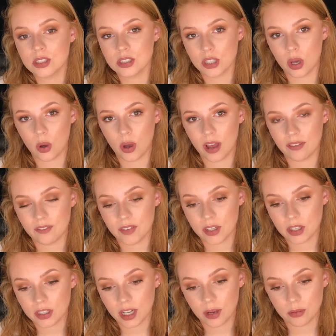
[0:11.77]
So I
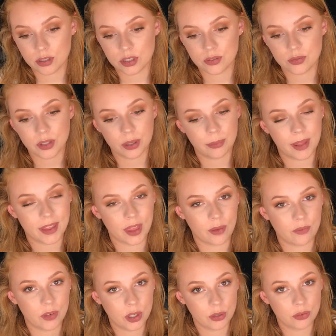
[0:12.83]
figured I would just film
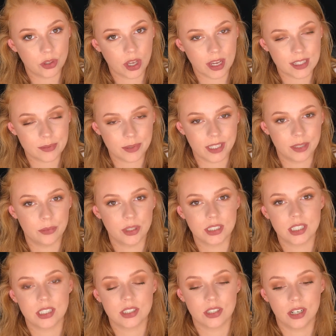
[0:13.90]
that video for you guys, but then
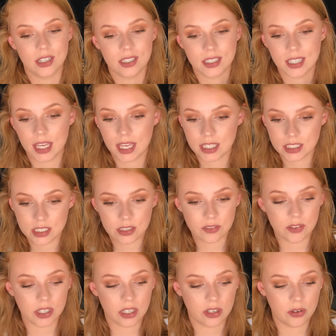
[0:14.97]
once I started to get into the
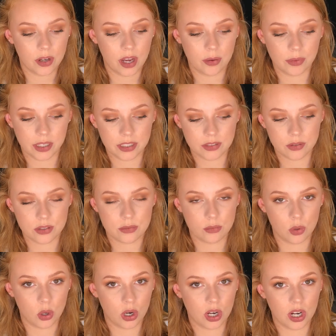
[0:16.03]
video, I realized it was
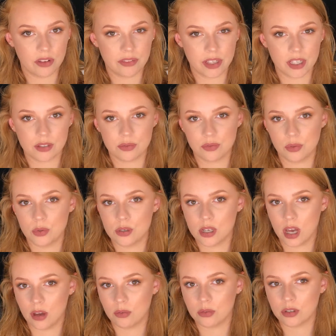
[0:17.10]
more of like a full
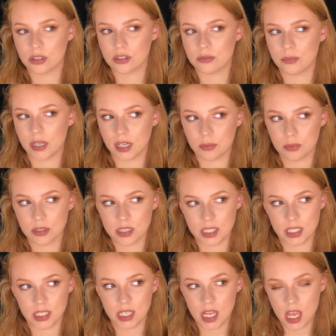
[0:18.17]
coverage makeup
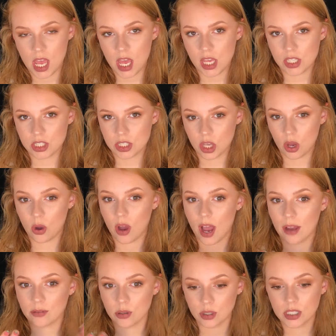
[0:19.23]
routine. So
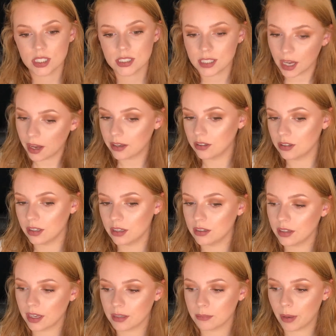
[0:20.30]
I'm going to title it
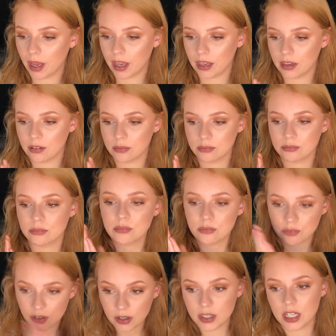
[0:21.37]
like my
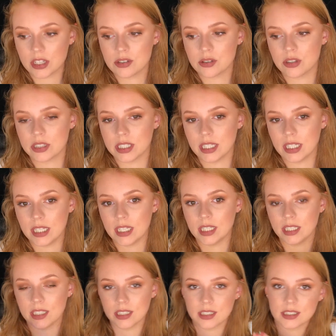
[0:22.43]
foundation
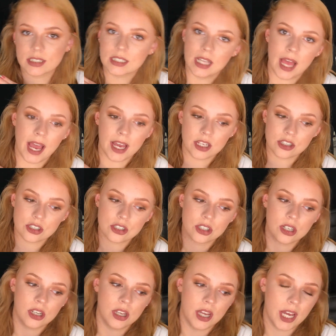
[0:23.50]
routine slash
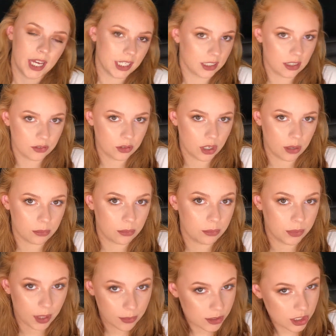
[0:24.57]
how to cover up
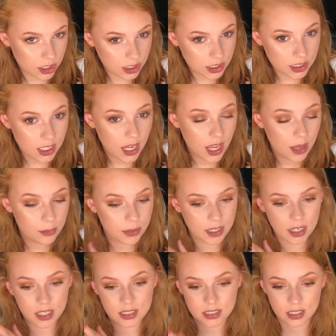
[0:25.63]
blemishes,
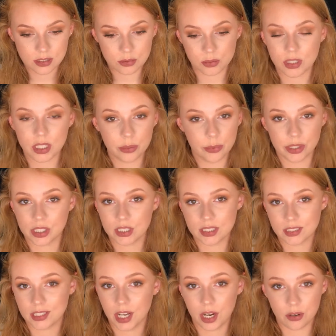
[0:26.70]
because that's really what this
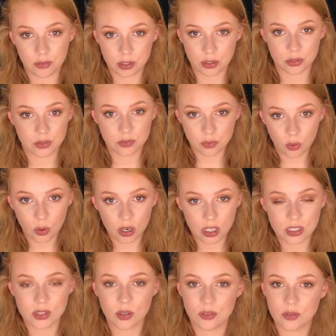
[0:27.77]
entire video is for.
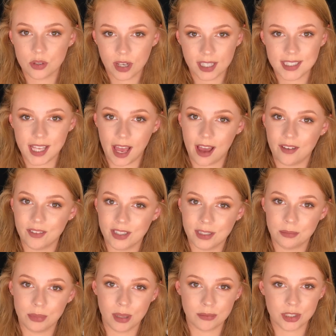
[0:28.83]
So if you guys have any
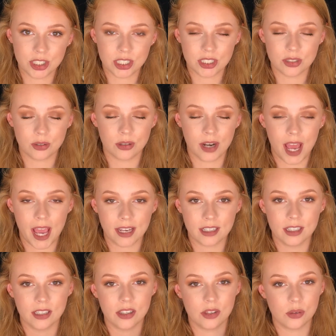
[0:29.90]
blemishes or
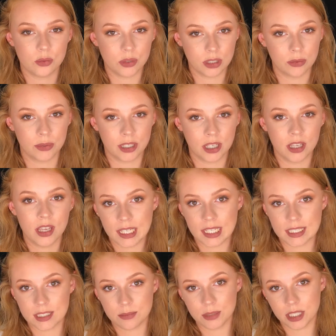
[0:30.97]
acne that you really want to
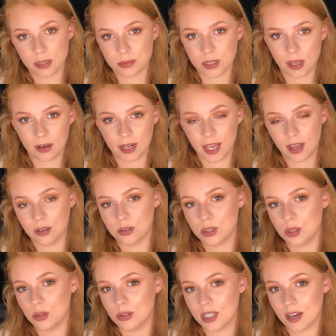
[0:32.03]
get some tips on how
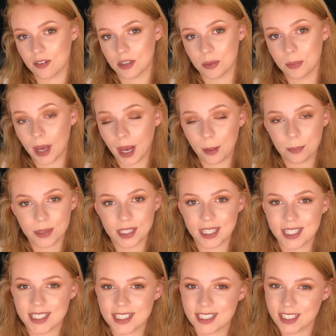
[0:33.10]
to cover them up,
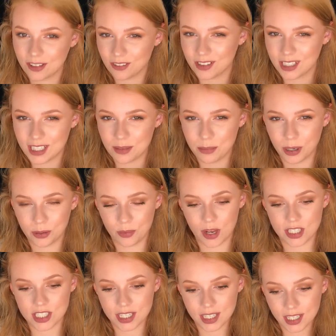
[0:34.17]
then definitely keep on
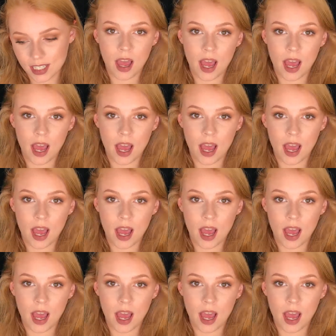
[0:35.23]
watching.